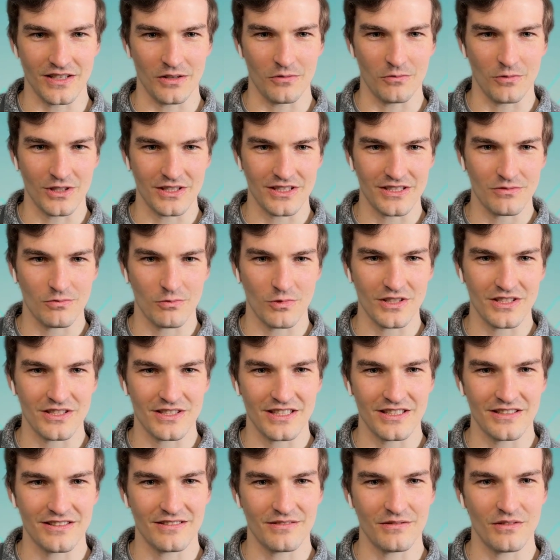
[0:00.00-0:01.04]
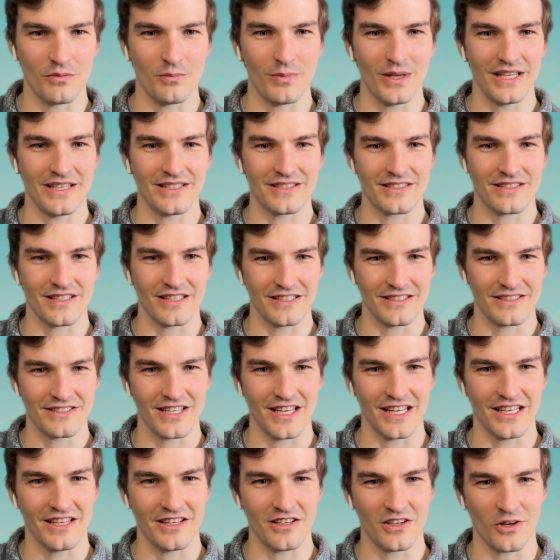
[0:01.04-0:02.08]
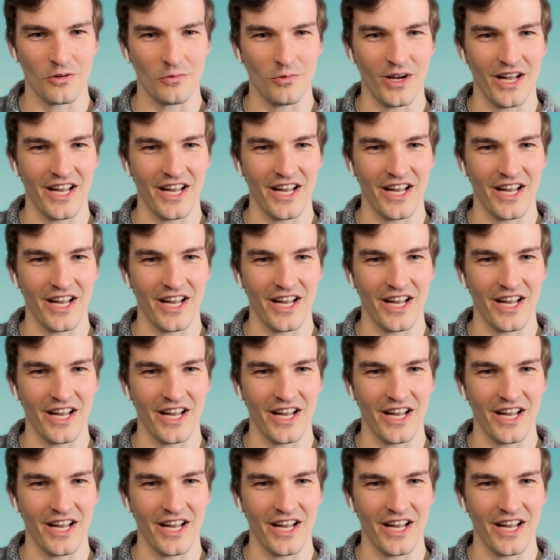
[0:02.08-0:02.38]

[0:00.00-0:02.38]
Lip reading: Like what's in the biggest thing standing in our